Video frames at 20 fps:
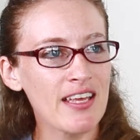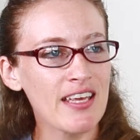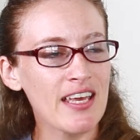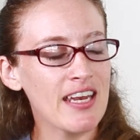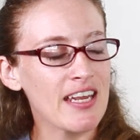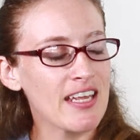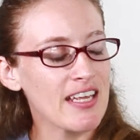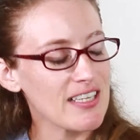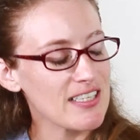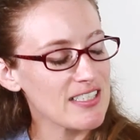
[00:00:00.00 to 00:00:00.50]

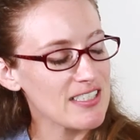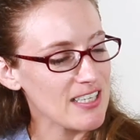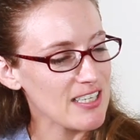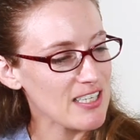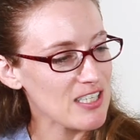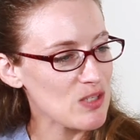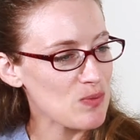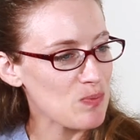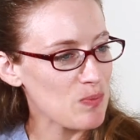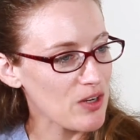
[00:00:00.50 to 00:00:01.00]
getting to
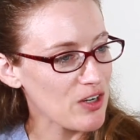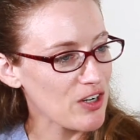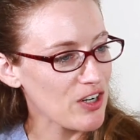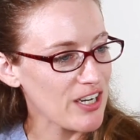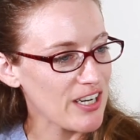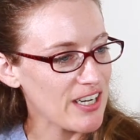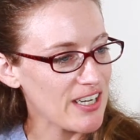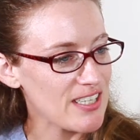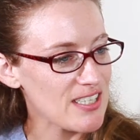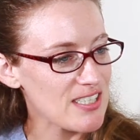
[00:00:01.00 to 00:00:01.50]

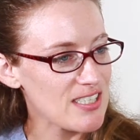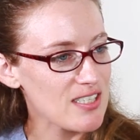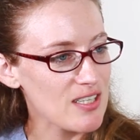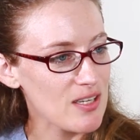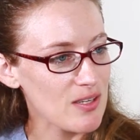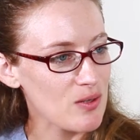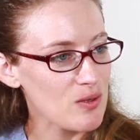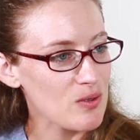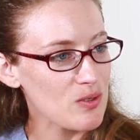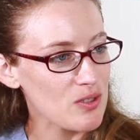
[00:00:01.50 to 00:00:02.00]
experience
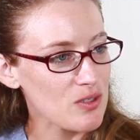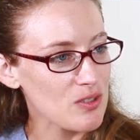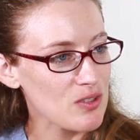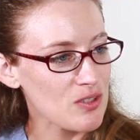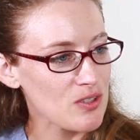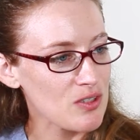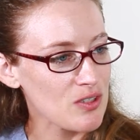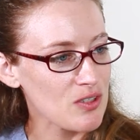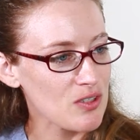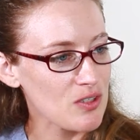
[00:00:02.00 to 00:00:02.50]
the
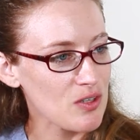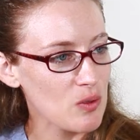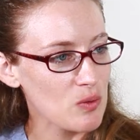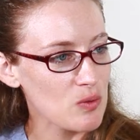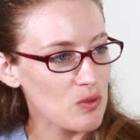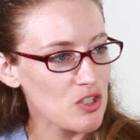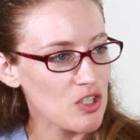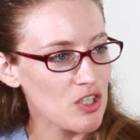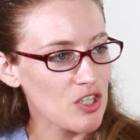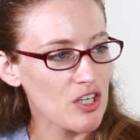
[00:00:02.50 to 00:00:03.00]
local
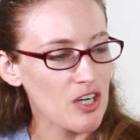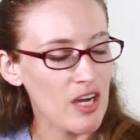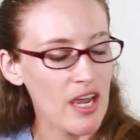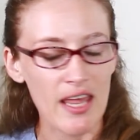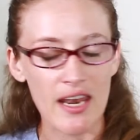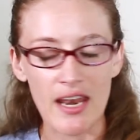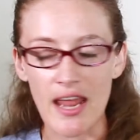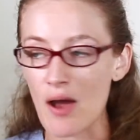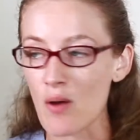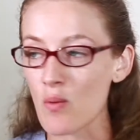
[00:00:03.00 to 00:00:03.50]
culture
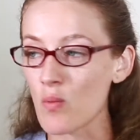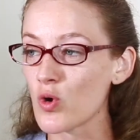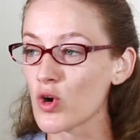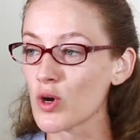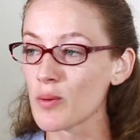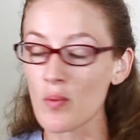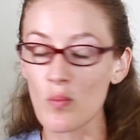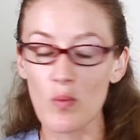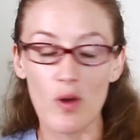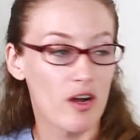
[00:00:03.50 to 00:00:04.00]
and how
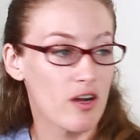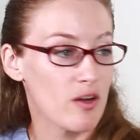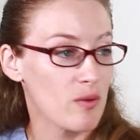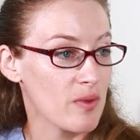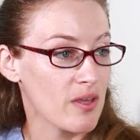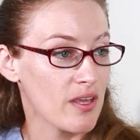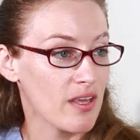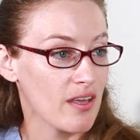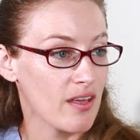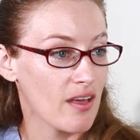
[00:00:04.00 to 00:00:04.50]
warm and
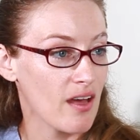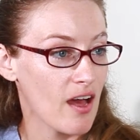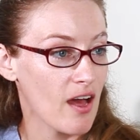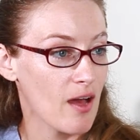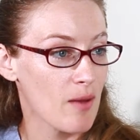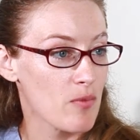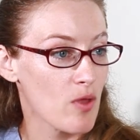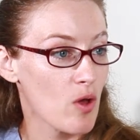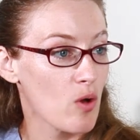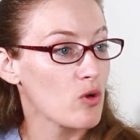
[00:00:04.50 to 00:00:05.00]
welcoming
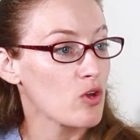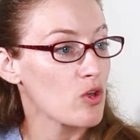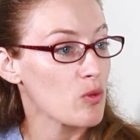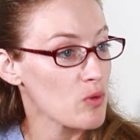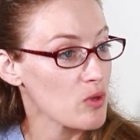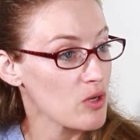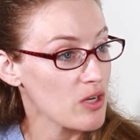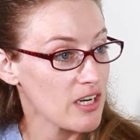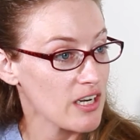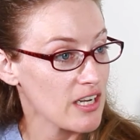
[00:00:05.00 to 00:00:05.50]
the whole
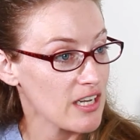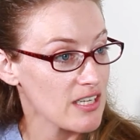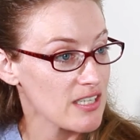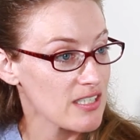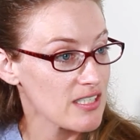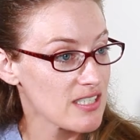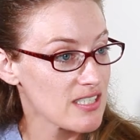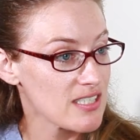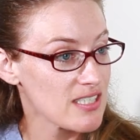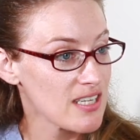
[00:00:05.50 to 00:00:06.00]
community
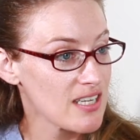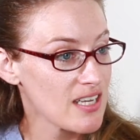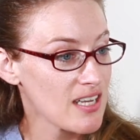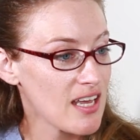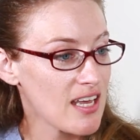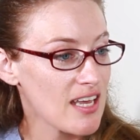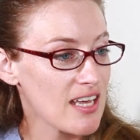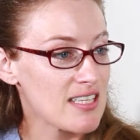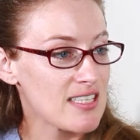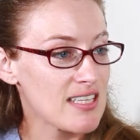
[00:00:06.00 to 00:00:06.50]
is.
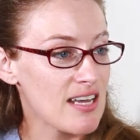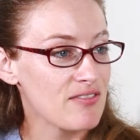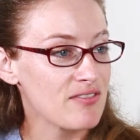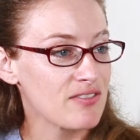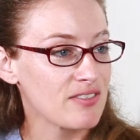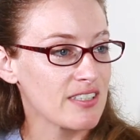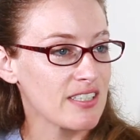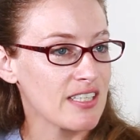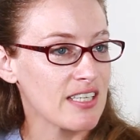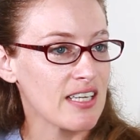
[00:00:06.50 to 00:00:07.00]
It
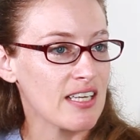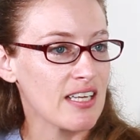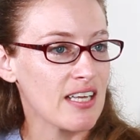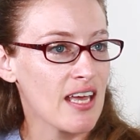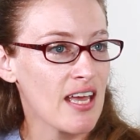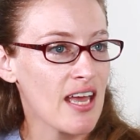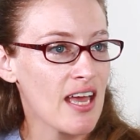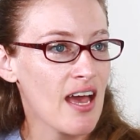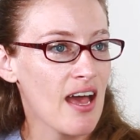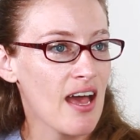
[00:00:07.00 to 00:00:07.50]
definitely,